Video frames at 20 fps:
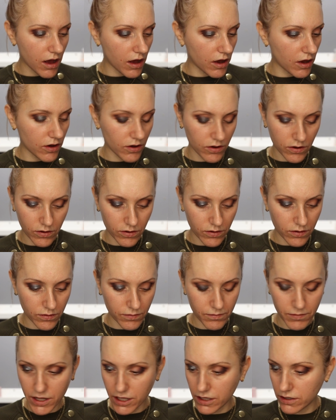Oh
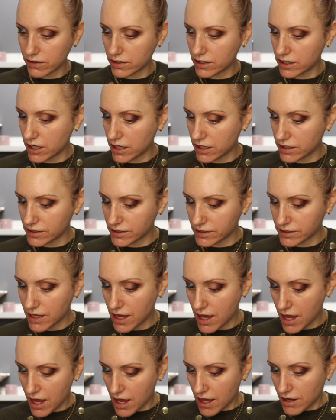my goodness.
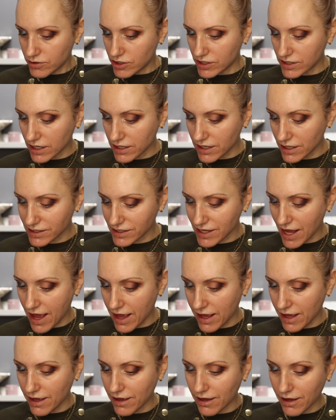I'm just going to
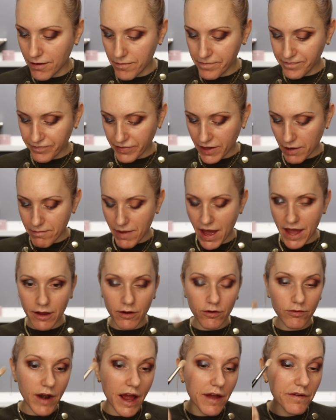take my
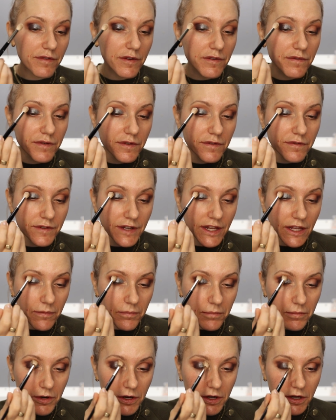Reffa
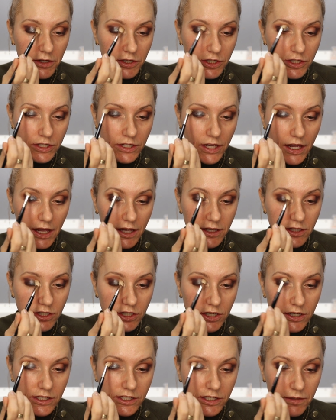15 brush and
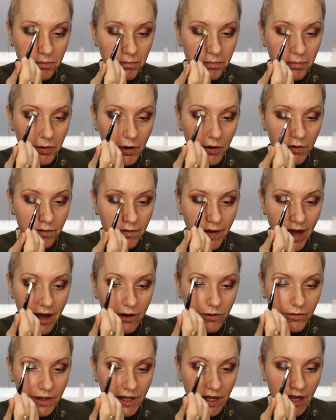just buff
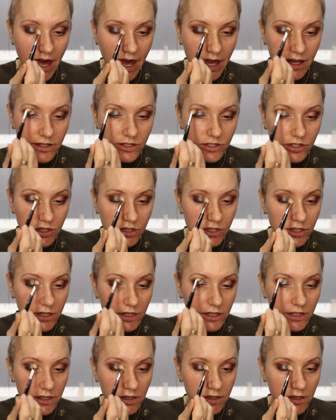out the edge.